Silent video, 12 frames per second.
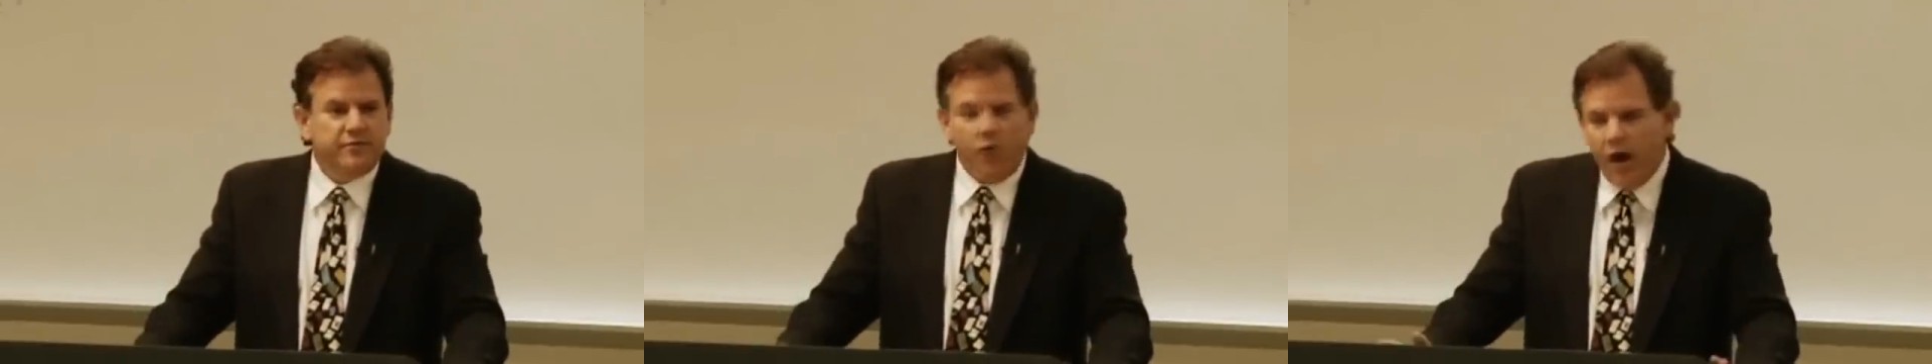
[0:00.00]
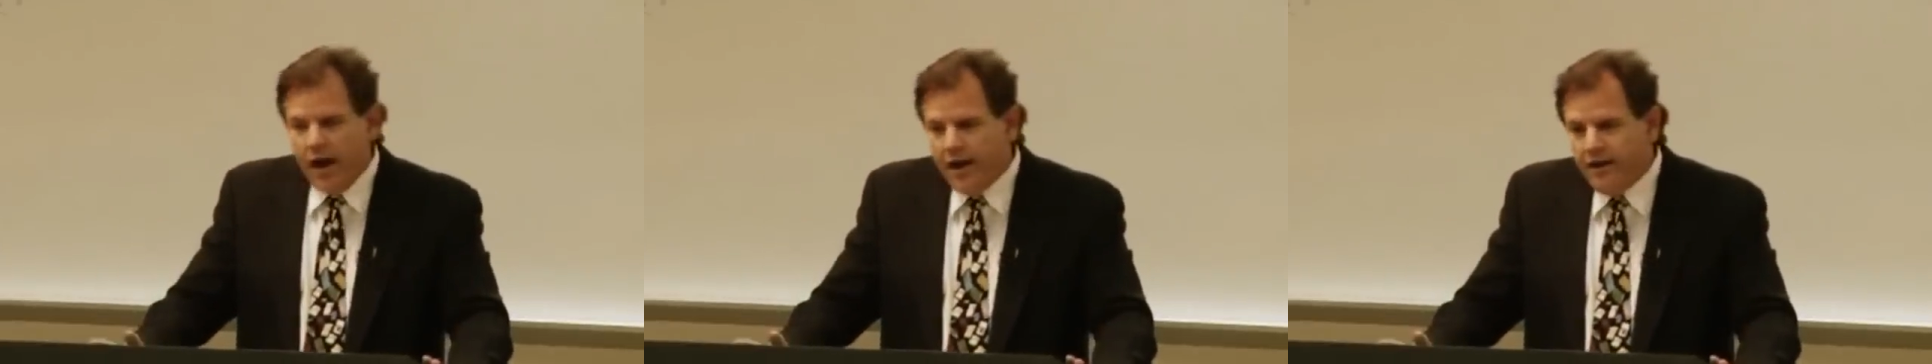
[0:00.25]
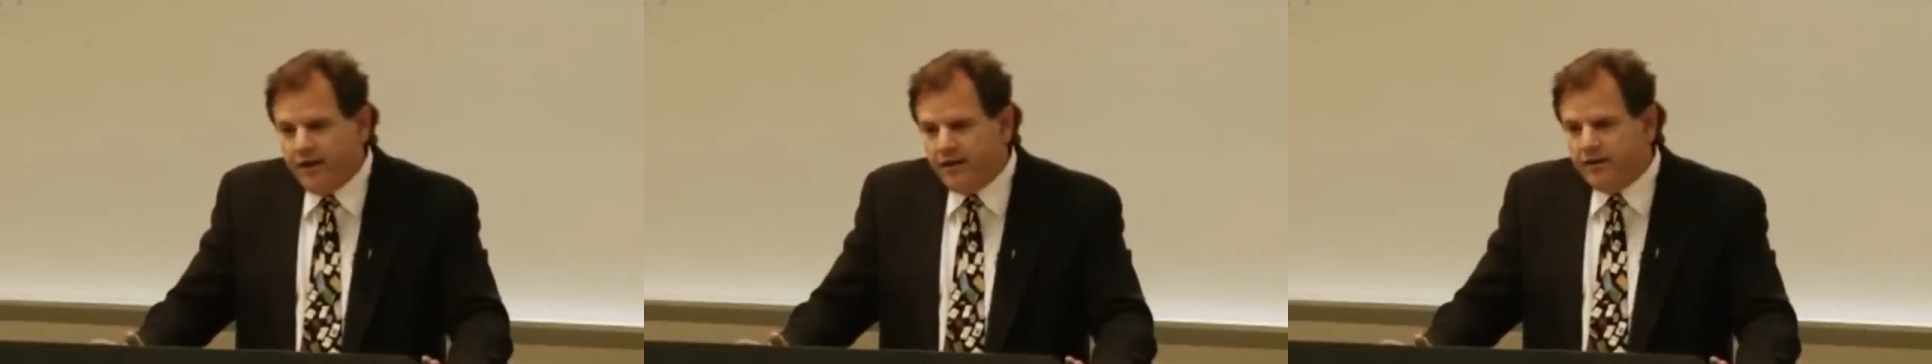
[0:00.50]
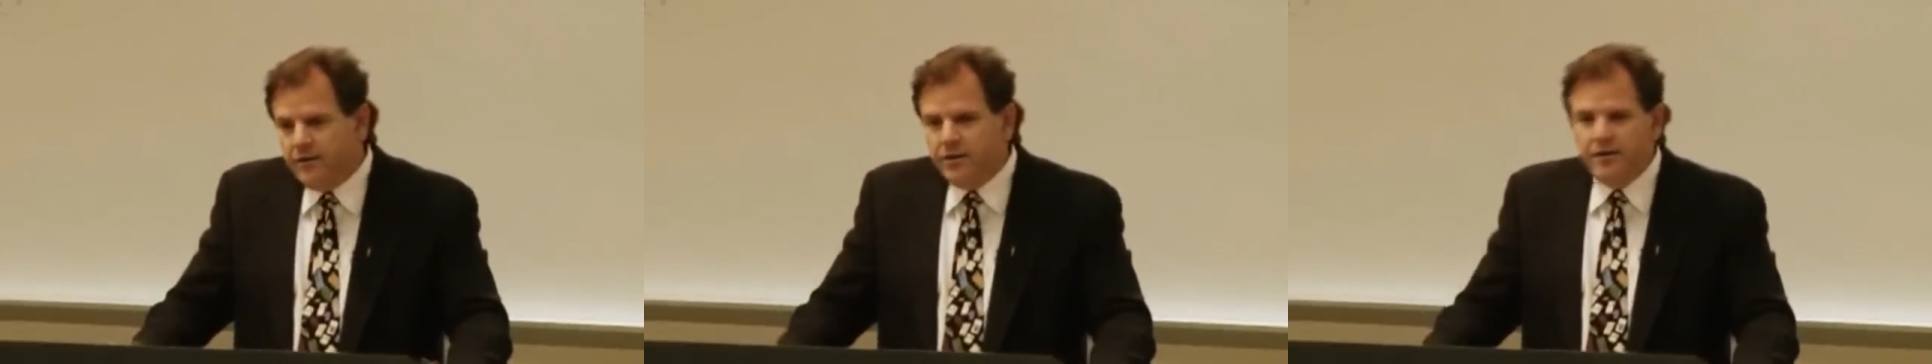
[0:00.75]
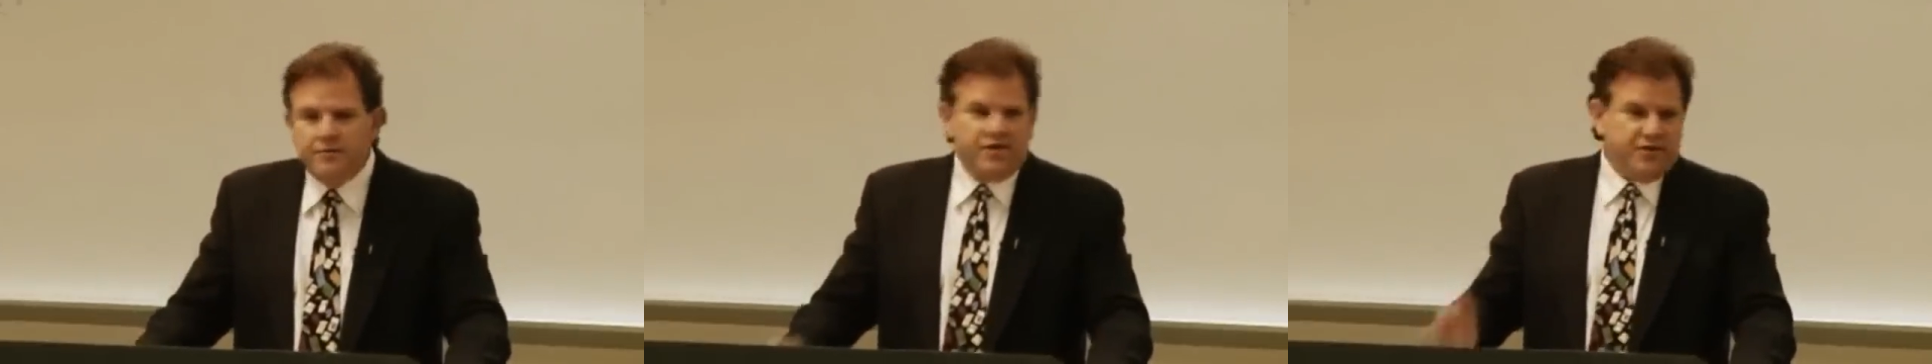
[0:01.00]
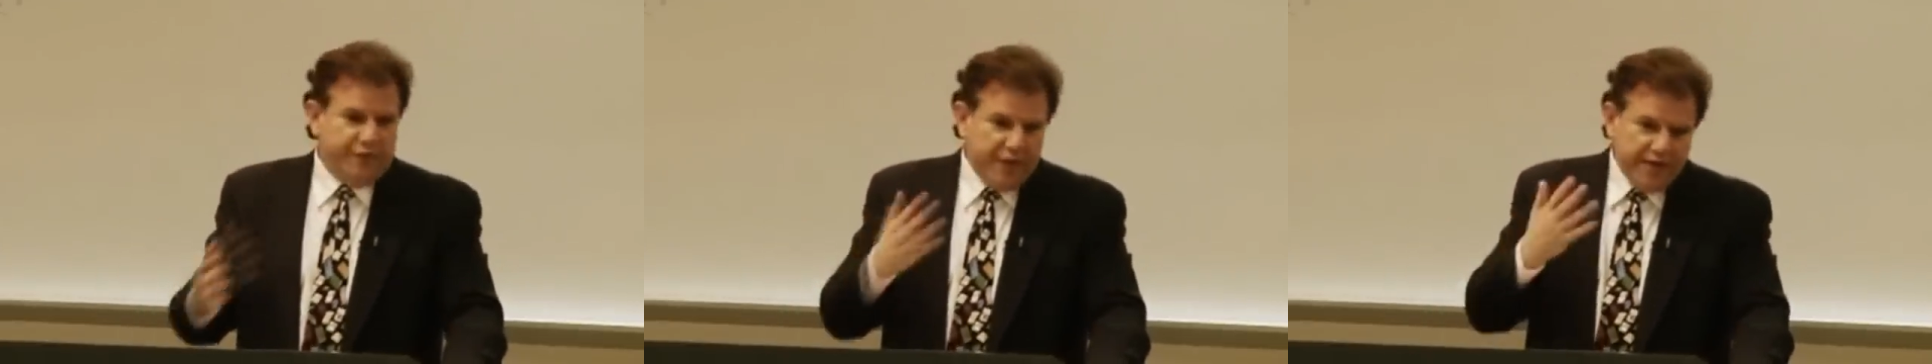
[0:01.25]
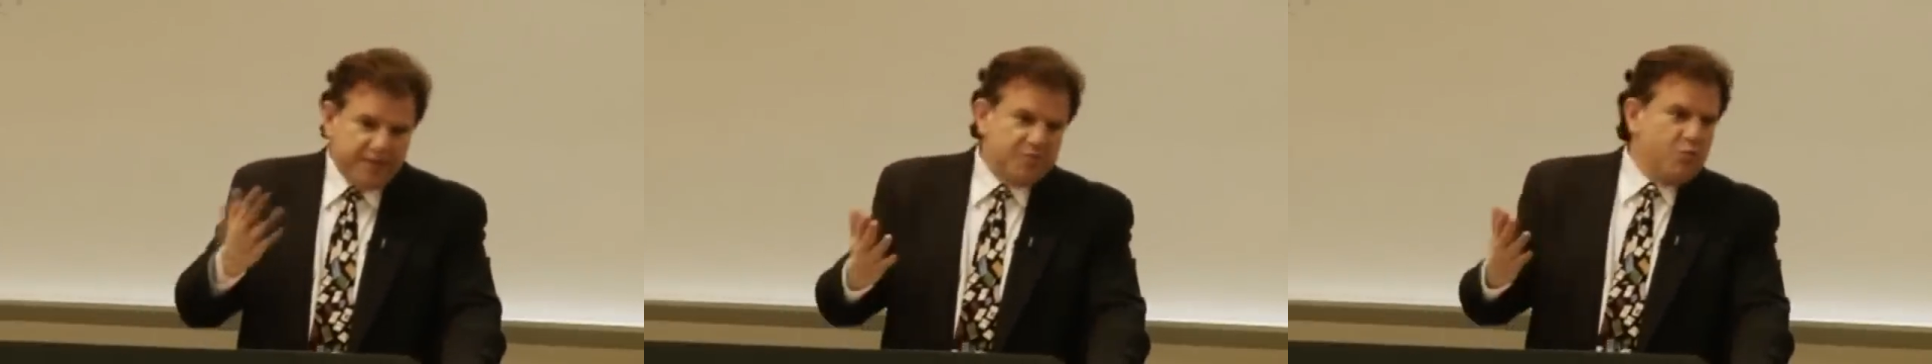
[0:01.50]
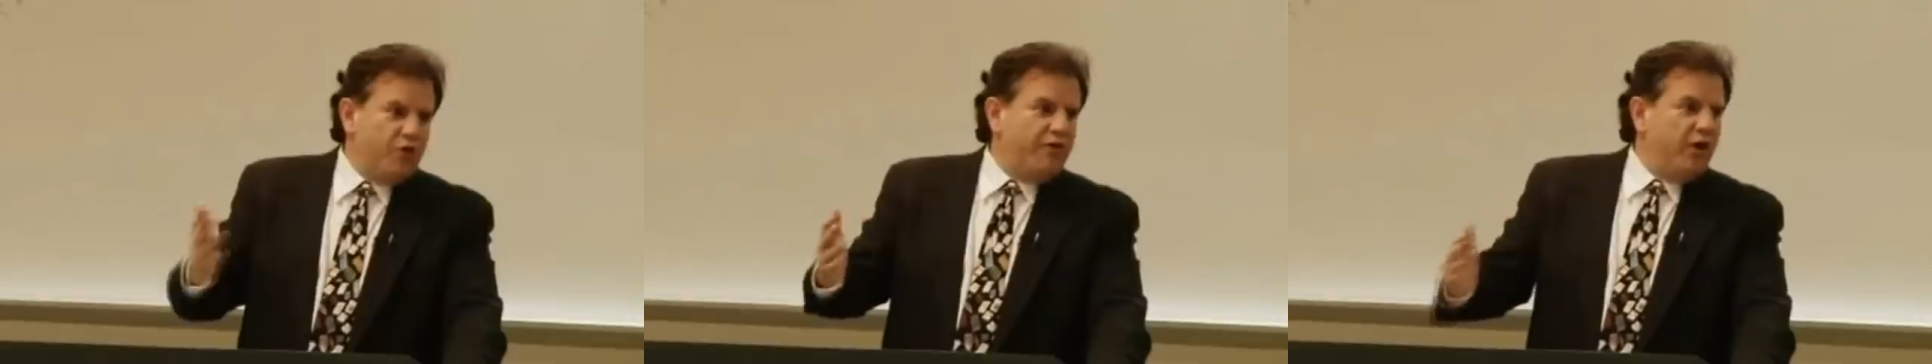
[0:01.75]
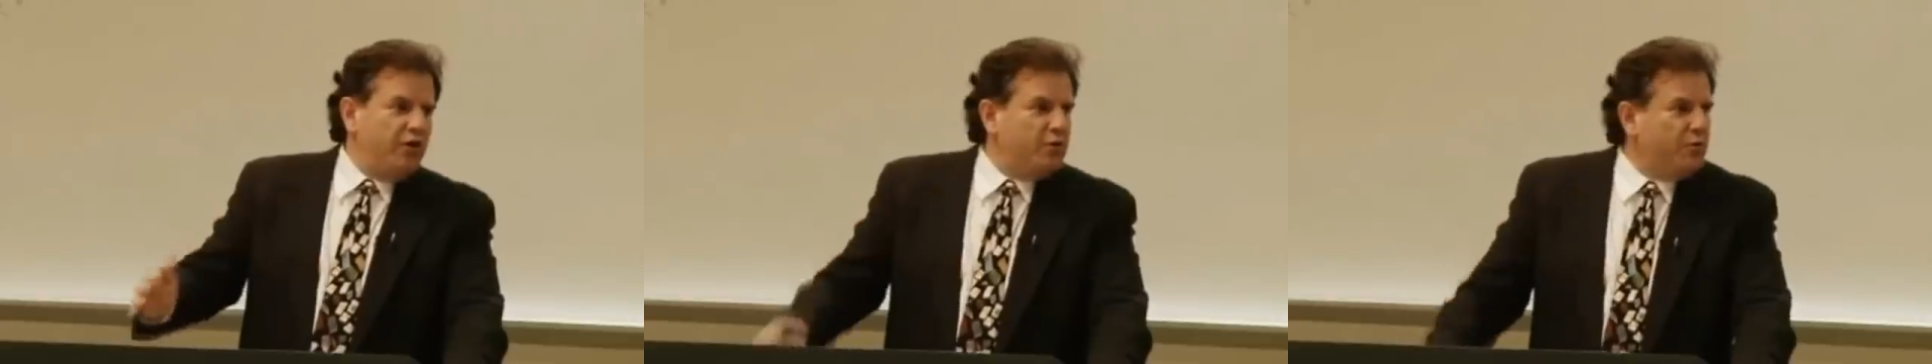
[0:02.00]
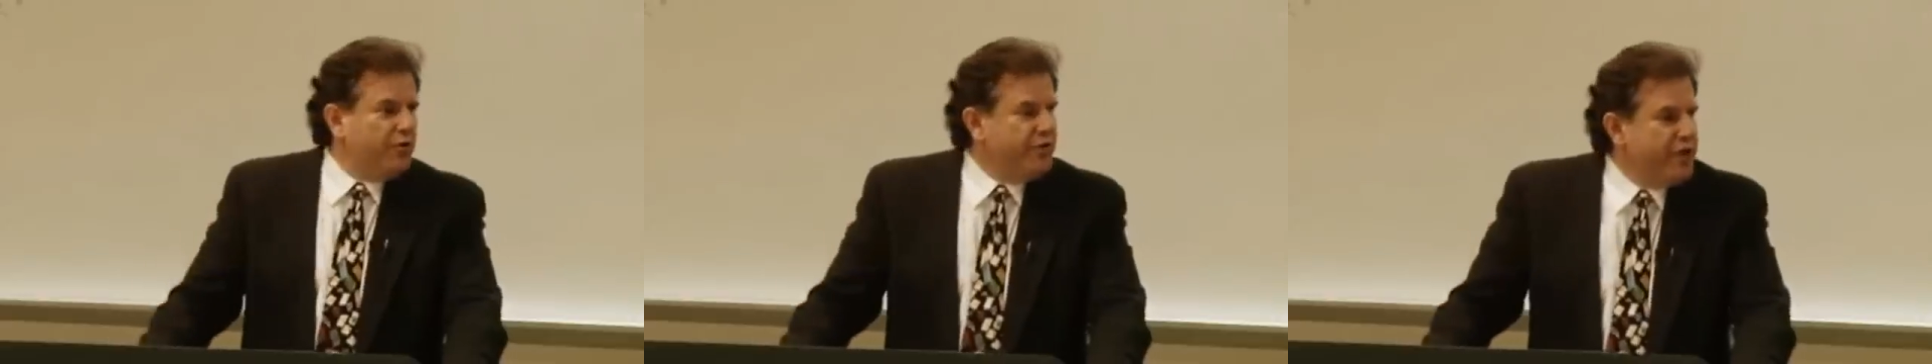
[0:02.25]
Why? Because the face is more vulnerable